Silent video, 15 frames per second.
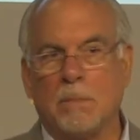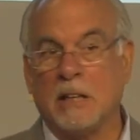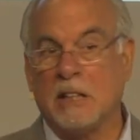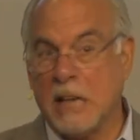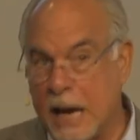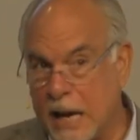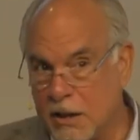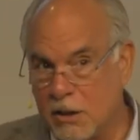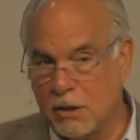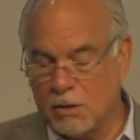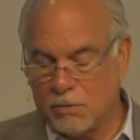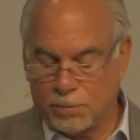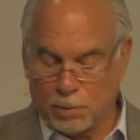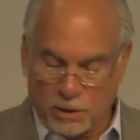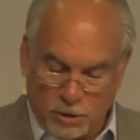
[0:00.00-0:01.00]
But
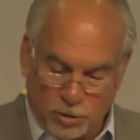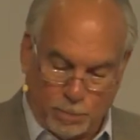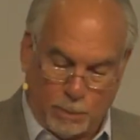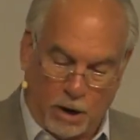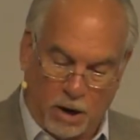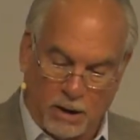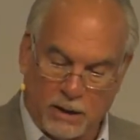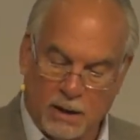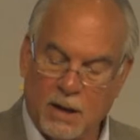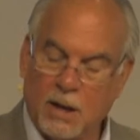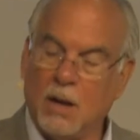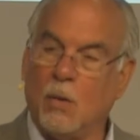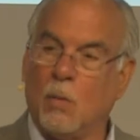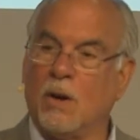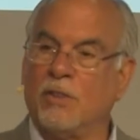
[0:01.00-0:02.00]
Daniel, for his part,
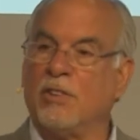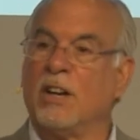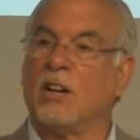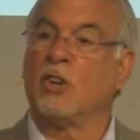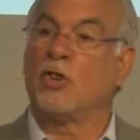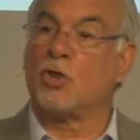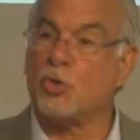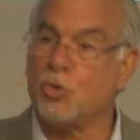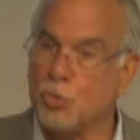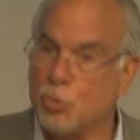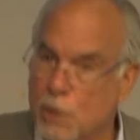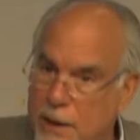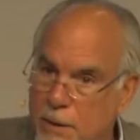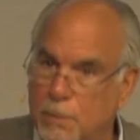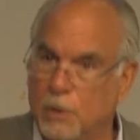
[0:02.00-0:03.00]
was an
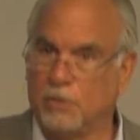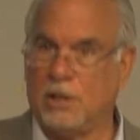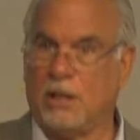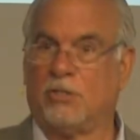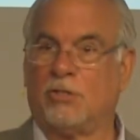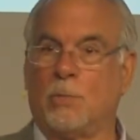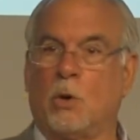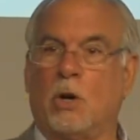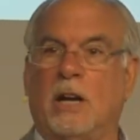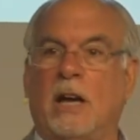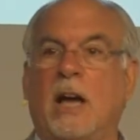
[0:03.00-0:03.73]
incredible testimony,